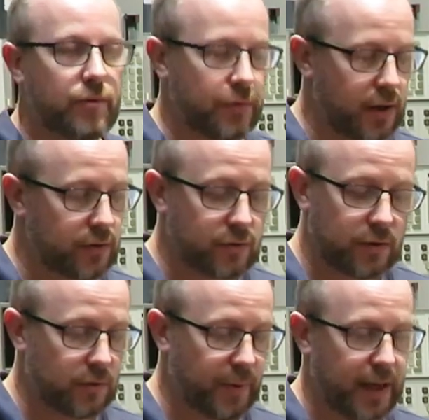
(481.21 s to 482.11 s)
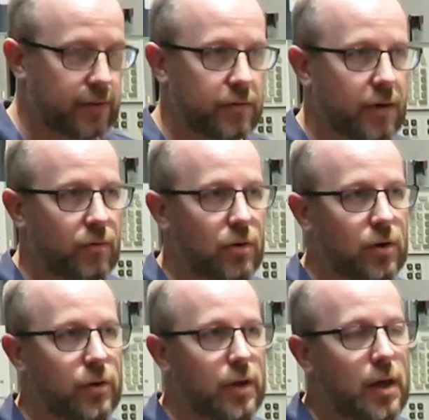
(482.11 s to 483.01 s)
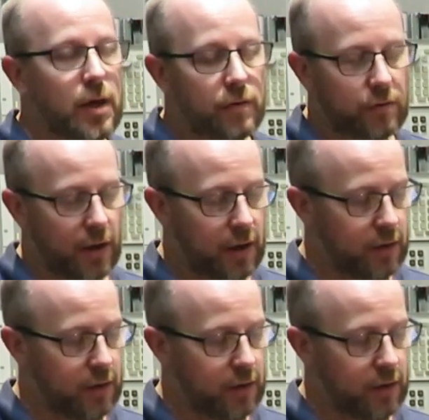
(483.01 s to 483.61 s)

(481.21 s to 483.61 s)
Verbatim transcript: of the other two bands that are on. So